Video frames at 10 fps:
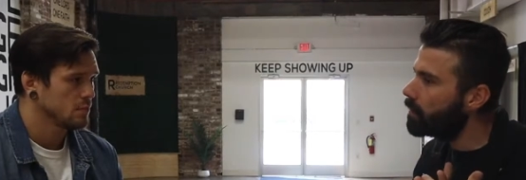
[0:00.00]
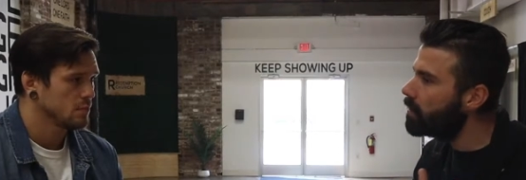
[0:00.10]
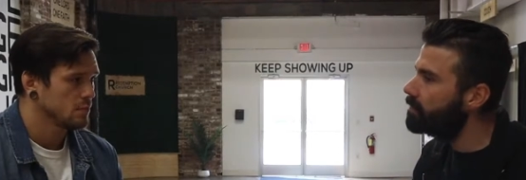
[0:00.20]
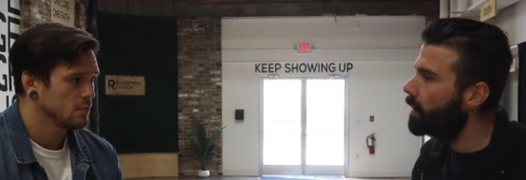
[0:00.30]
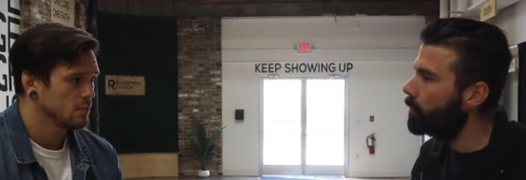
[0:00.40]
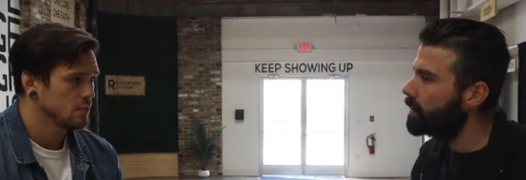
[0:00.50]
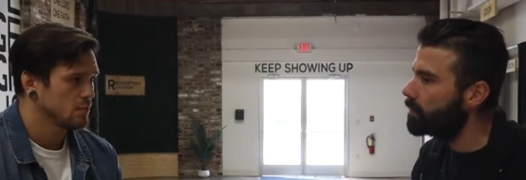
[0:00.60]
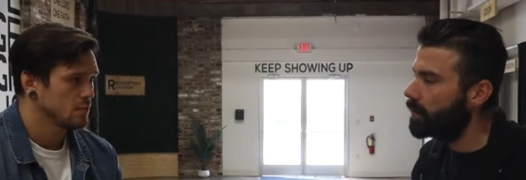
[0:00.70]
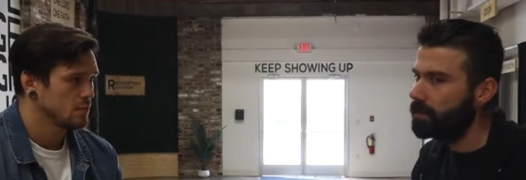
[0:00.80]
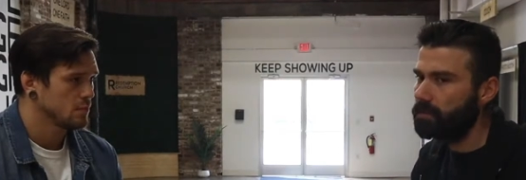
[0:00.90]
Speaker 1: I love that one because
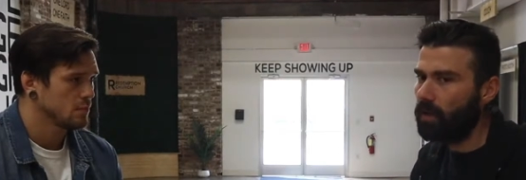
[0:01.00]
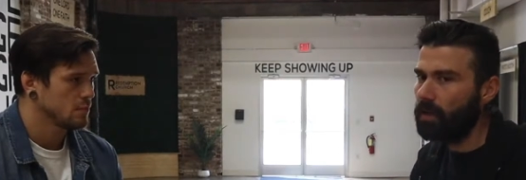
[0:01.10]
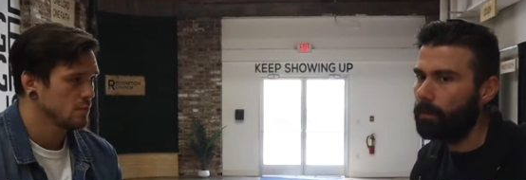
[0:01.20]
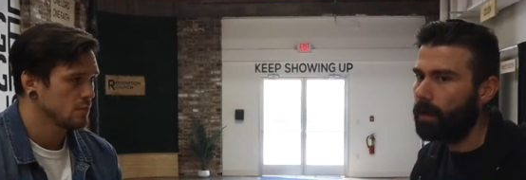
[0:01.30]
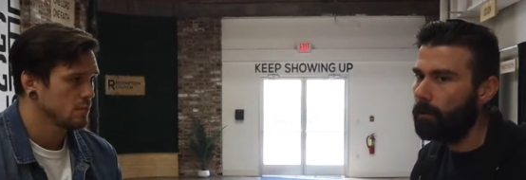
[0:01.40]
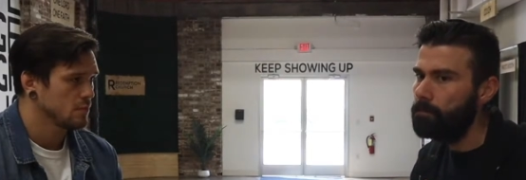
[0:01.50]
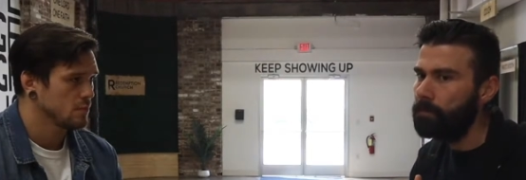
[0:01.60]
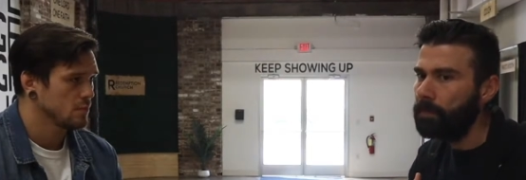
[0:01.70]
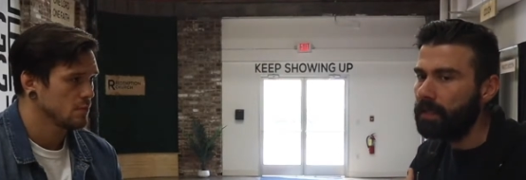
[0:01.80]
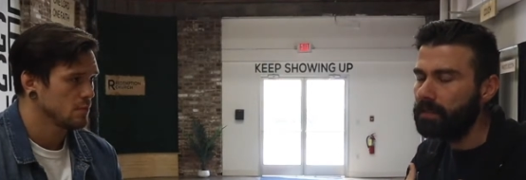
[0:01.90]
I got to talk about
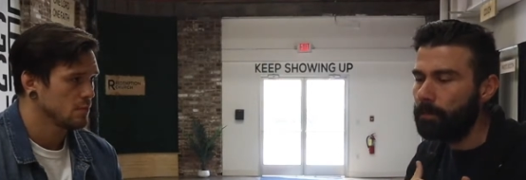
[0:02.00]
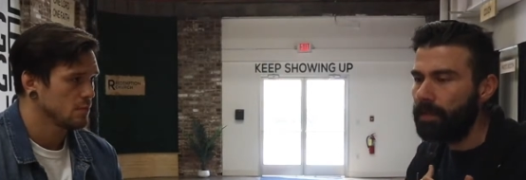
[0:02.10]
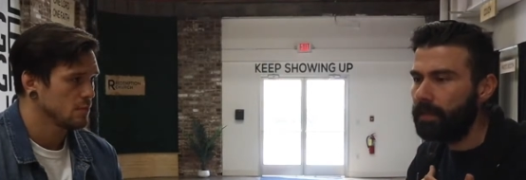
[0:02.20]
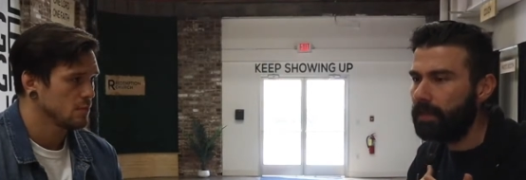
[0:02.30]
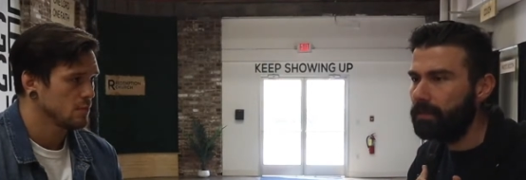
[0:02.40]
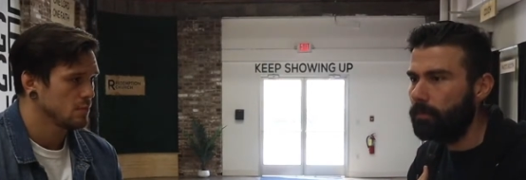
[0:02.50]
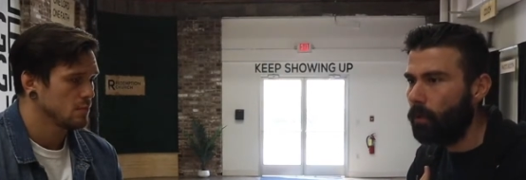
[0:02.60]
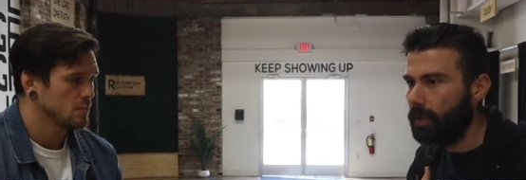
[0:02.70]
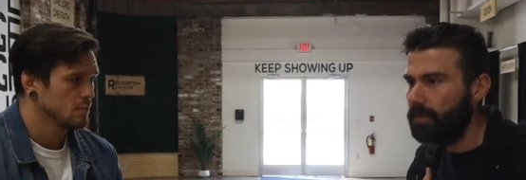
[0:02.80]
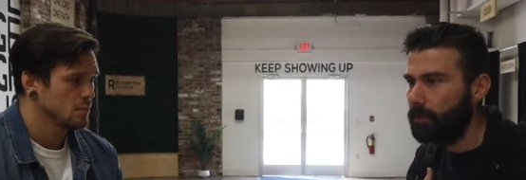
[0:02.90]
something that's
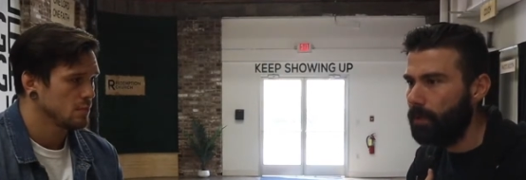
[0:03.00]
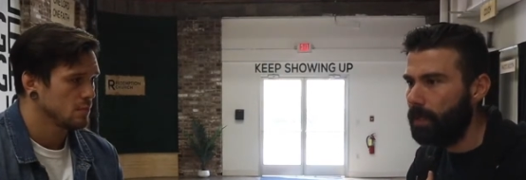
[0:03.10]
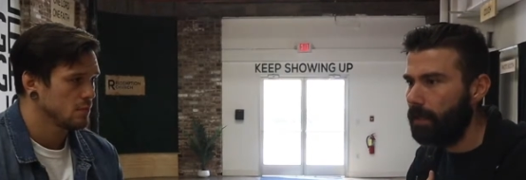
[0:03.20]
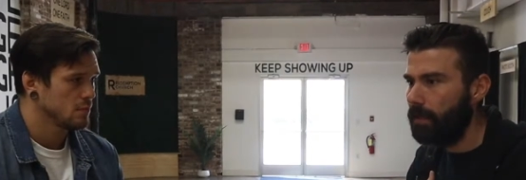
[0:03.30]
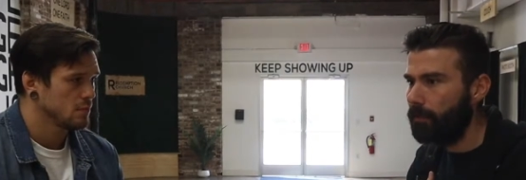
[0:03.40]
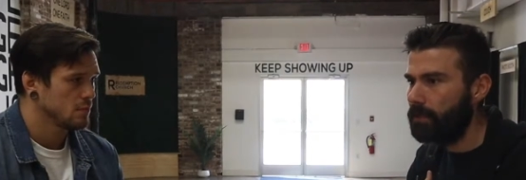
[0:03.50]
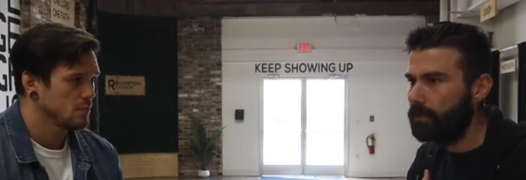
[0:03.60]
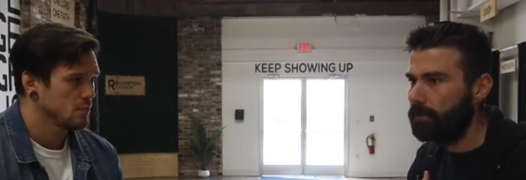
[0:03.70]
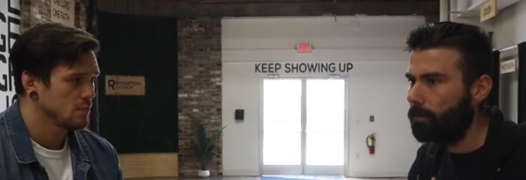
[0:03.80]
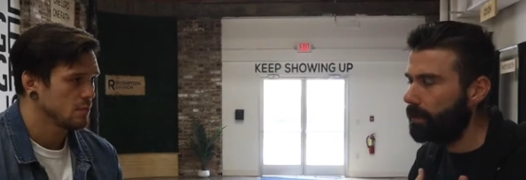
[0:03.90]
important to me, which
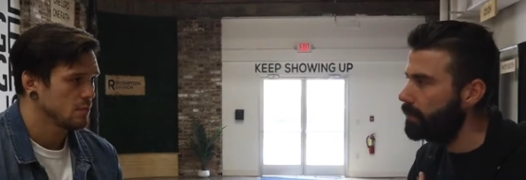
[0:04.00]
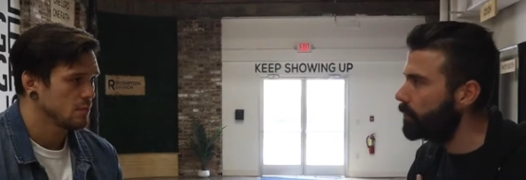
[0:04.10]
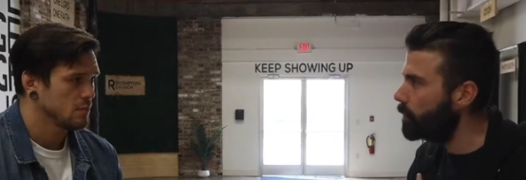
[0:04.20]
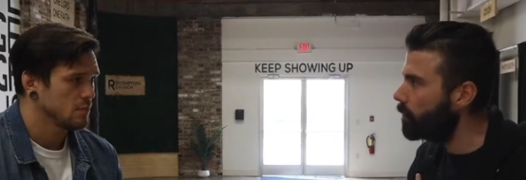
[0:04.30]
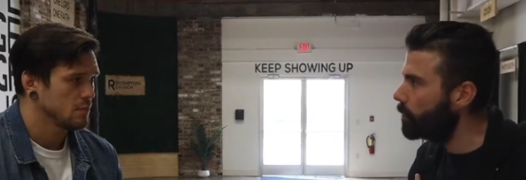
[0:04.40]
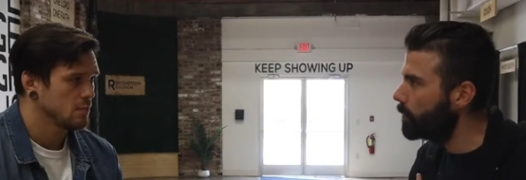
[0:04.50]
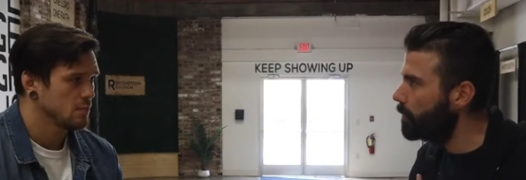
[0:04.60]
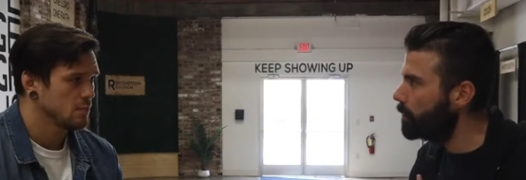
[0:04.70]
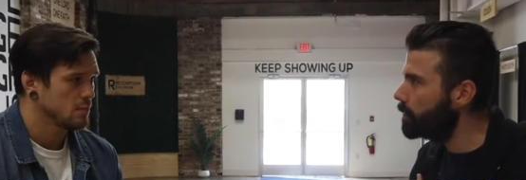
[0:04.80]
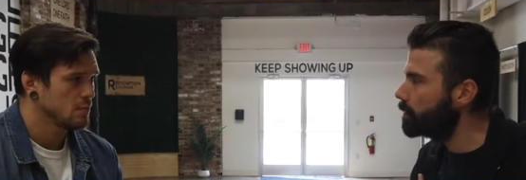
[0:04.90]
is the priesthood of all
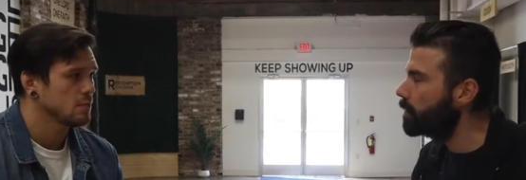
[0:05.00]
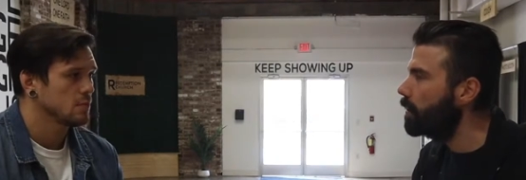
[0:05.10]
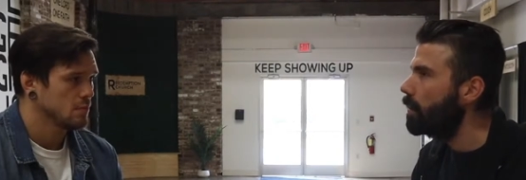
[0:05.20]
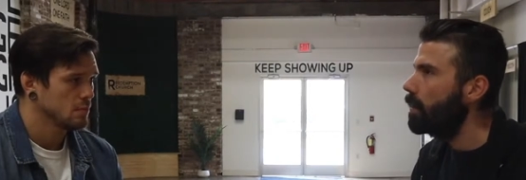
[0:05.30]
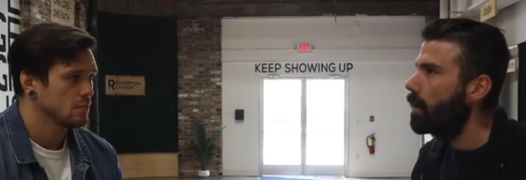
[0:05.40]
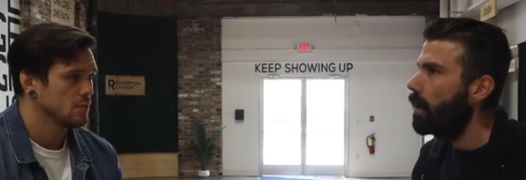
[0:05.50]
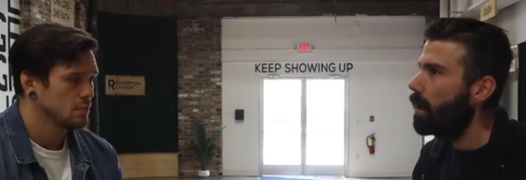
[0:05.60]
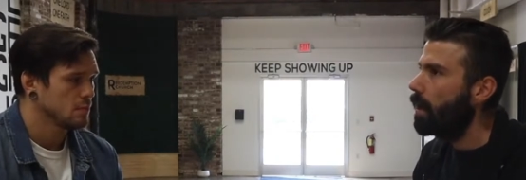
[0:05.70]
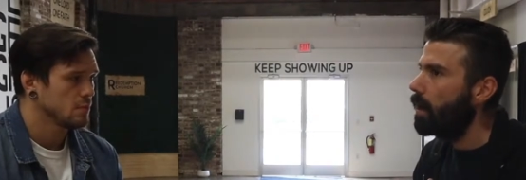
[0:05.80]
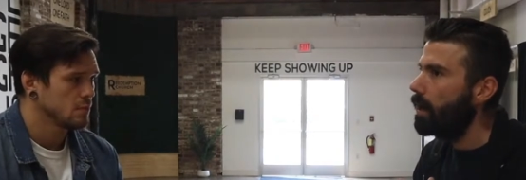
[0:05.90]
believers.
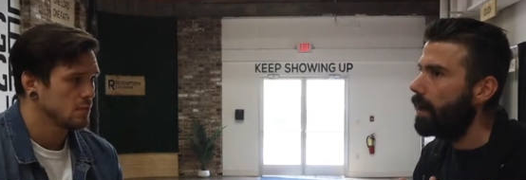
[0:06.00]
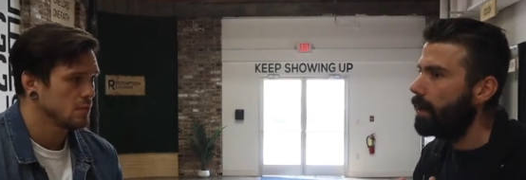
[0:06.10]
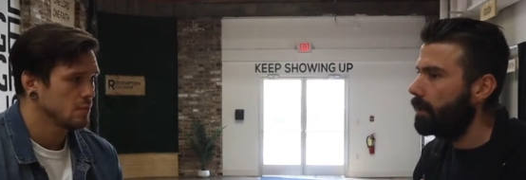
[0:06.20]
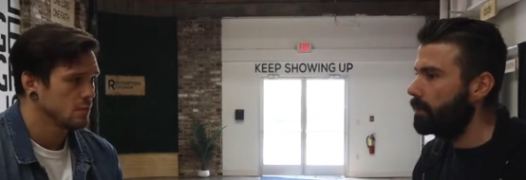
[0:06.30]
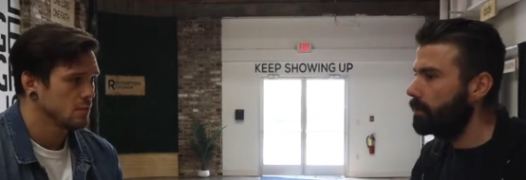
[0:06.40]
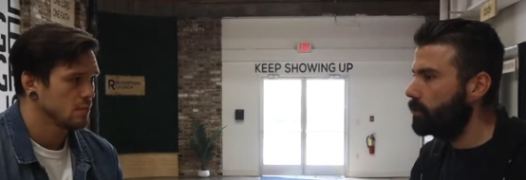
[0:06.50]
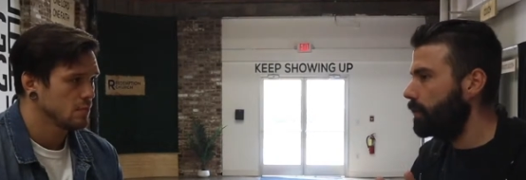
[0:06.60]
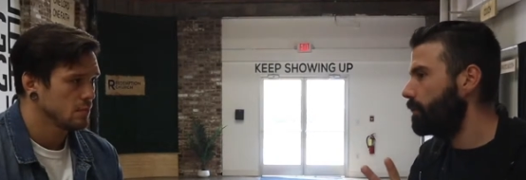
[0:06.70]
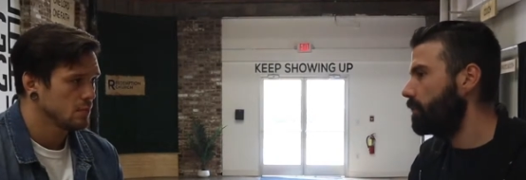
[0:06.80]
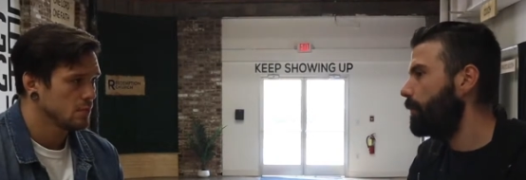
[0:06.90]
Uh, and
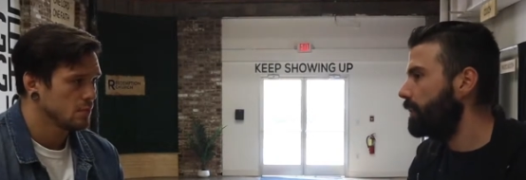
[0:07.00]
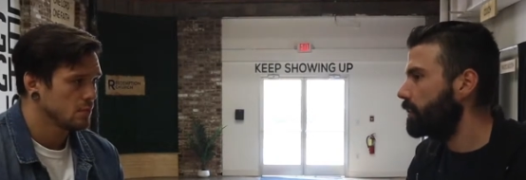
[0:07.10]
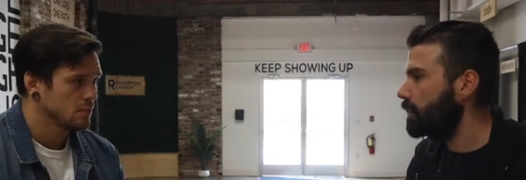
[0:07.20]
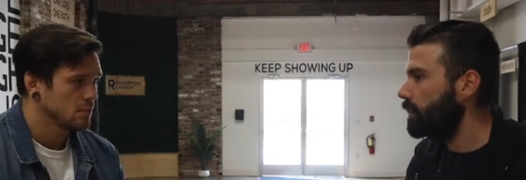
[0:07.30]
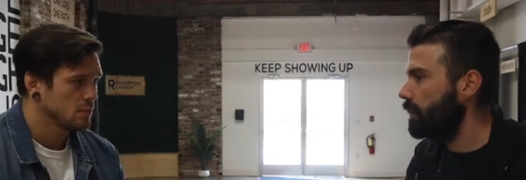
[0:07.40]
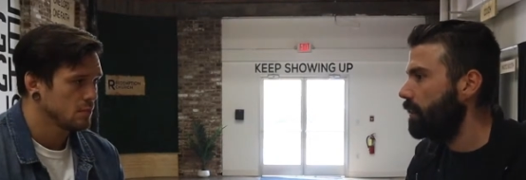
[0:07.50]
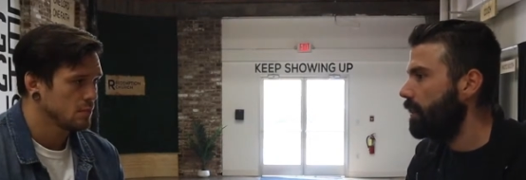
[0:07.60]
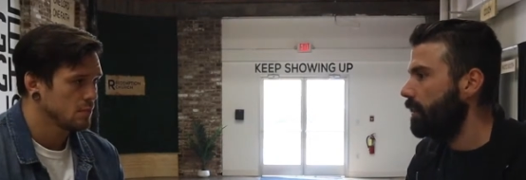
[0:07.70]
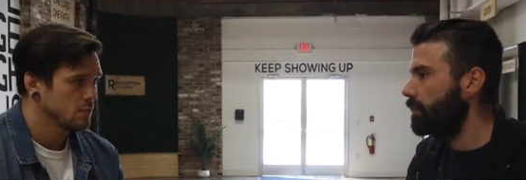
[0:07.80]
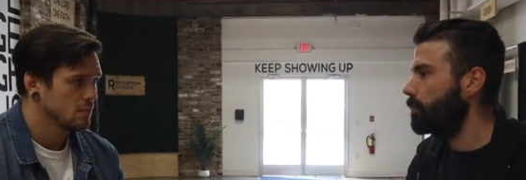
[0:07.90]
Jesus basically
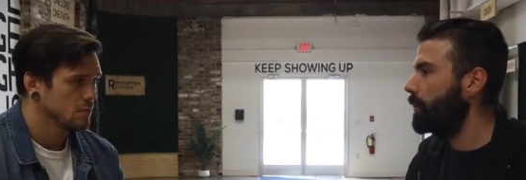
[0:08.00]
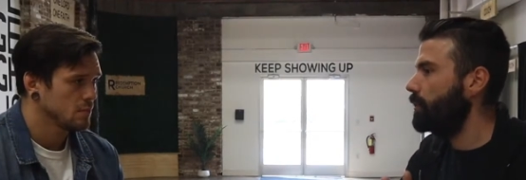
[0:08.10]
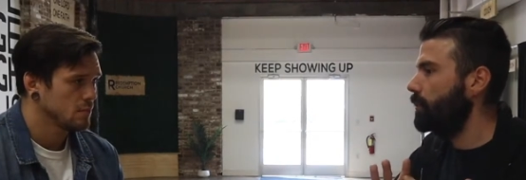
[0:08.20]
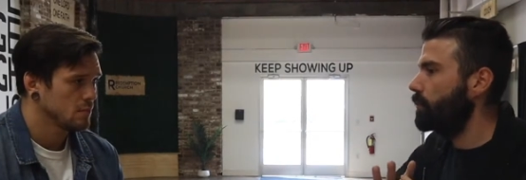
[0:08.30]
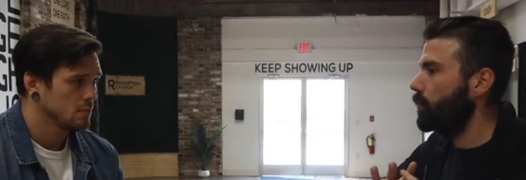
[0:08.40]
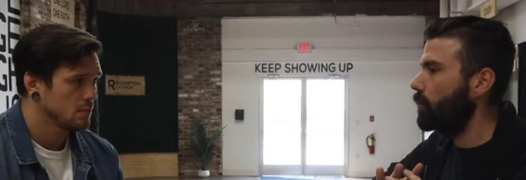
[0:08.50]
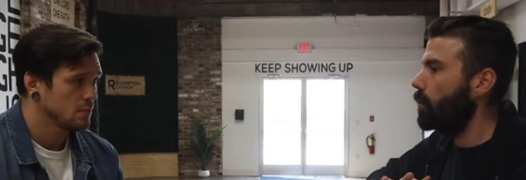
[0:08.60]
is preaching to a